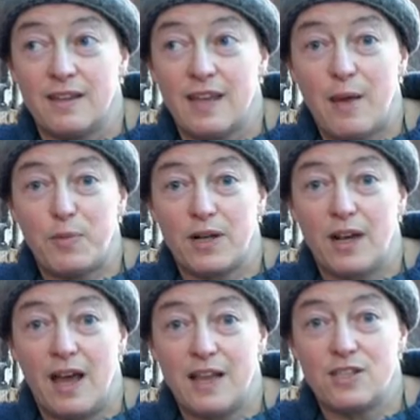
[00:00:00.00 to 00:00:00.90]

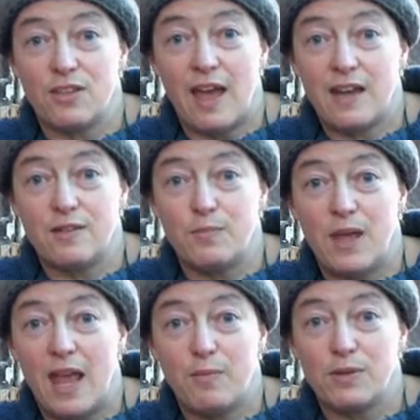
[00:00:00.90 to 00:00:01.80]
capitalise on that and
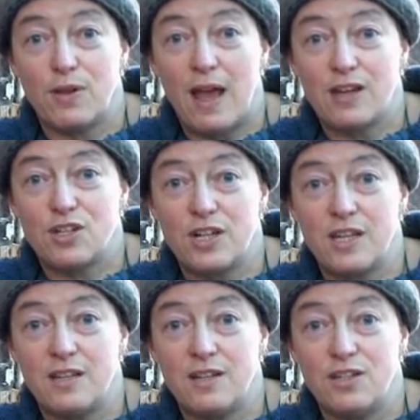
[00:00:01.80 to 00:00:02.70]
be able to
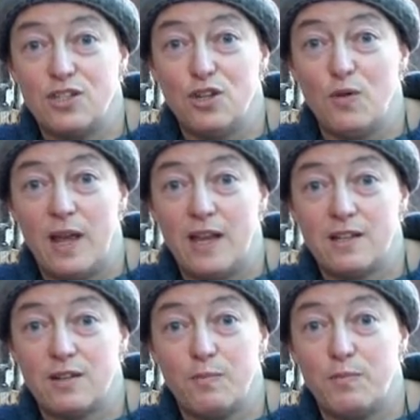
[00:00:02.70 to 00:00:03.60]
actually do
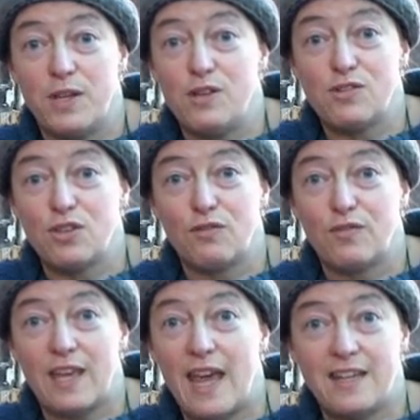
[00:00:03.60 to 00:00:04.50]
it, but you sort
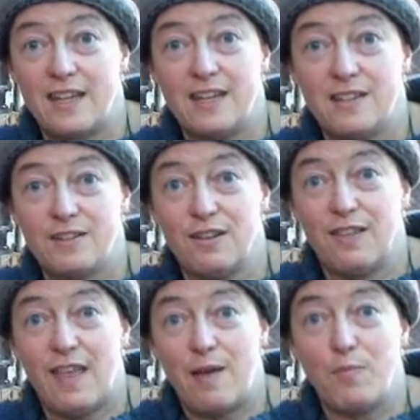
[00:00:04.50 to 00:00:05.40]
of get it
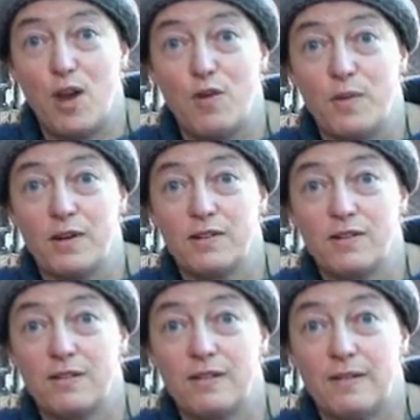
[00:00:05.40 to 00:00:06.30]
at that
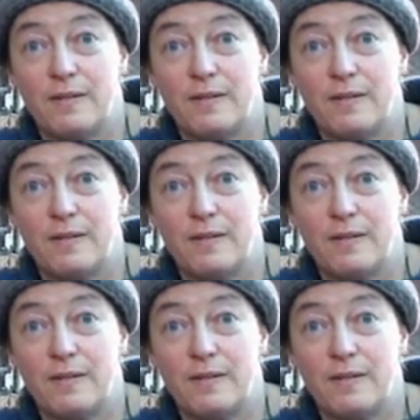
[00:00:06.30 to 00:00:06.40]
moment.